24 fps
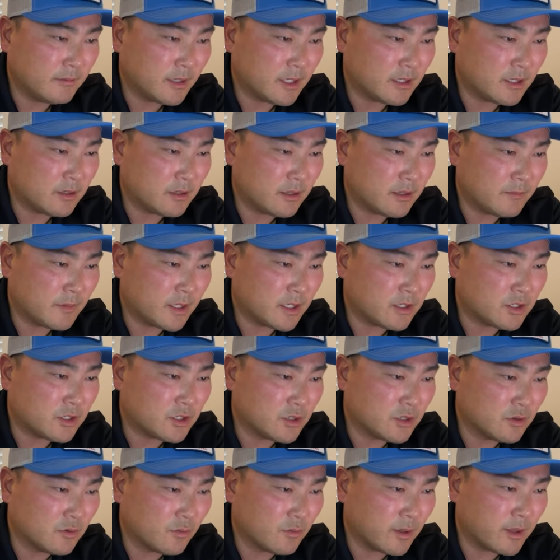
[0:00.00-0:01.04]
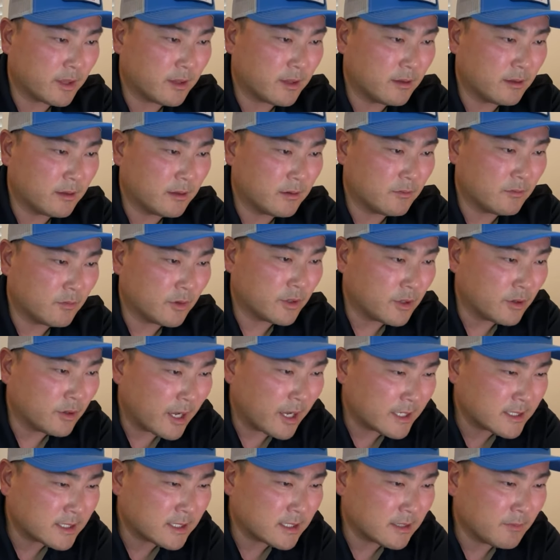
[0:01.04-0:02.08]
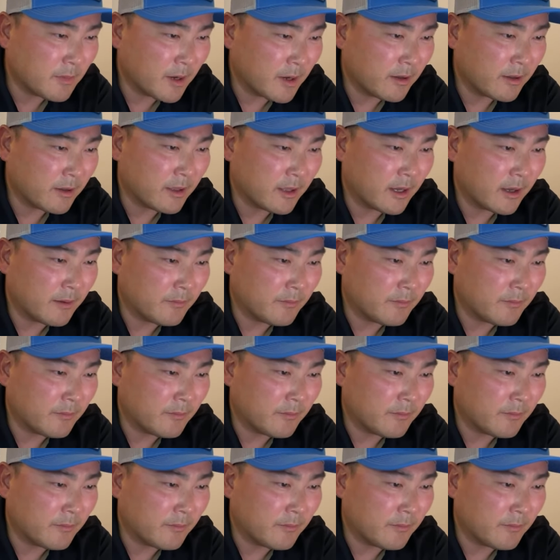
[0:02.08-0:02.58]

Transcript: I'm not sure what you're asking about.